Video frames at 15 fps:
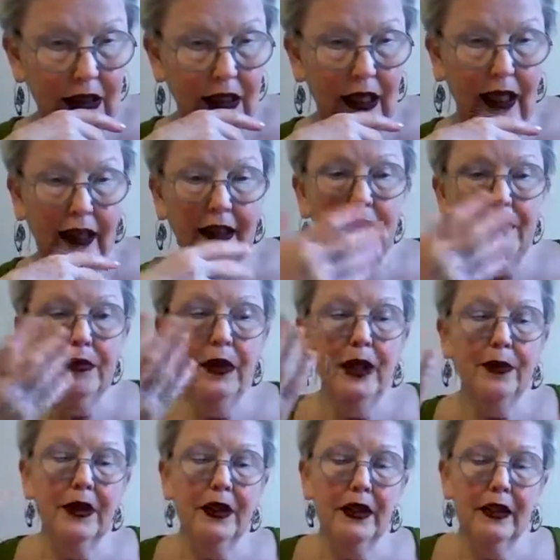I think
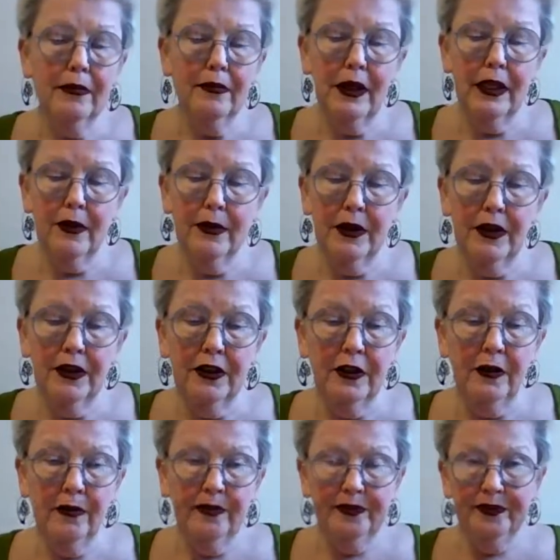maybe
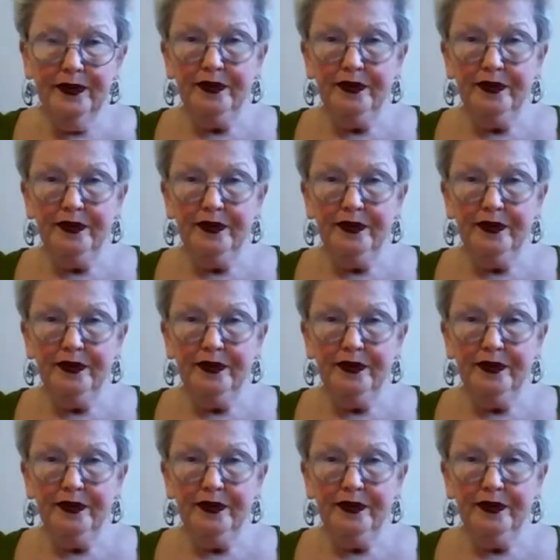the